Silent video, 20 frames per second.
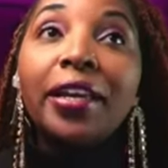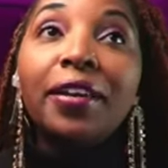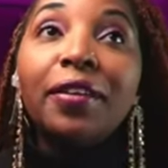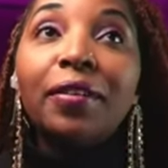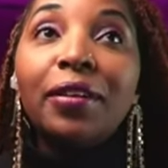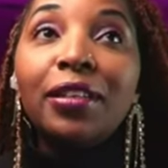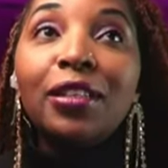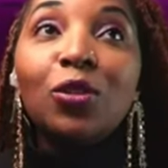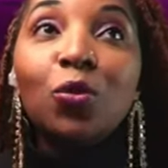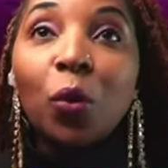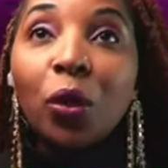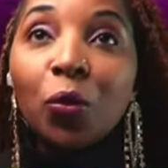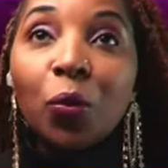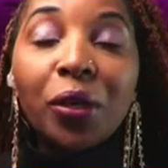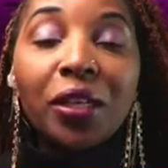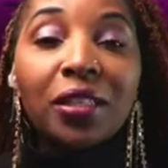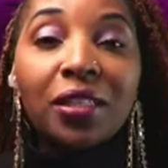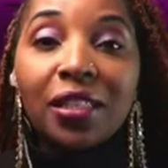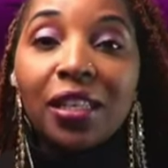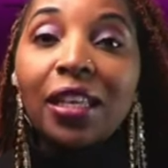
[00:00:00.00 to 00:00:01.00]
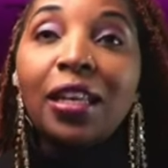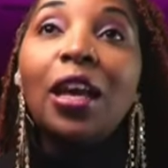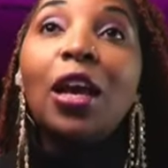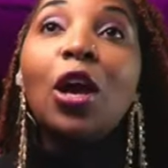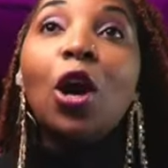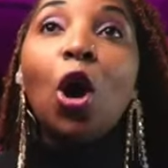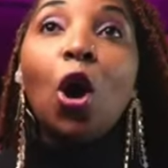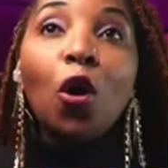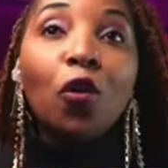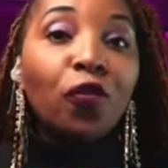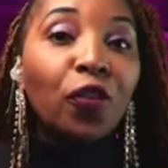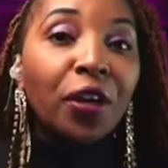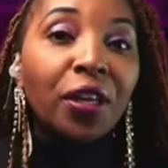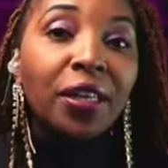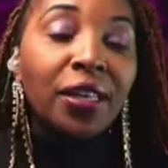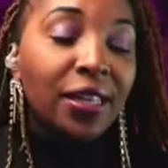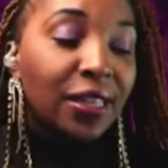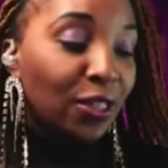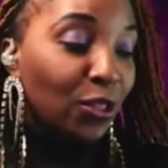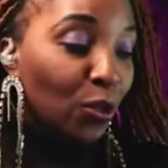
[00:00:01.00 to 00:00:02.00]
hearing. This is what we are seeing over
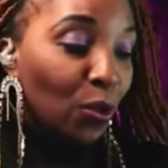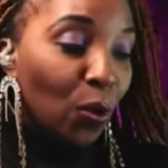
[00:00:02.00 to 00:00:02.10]
here.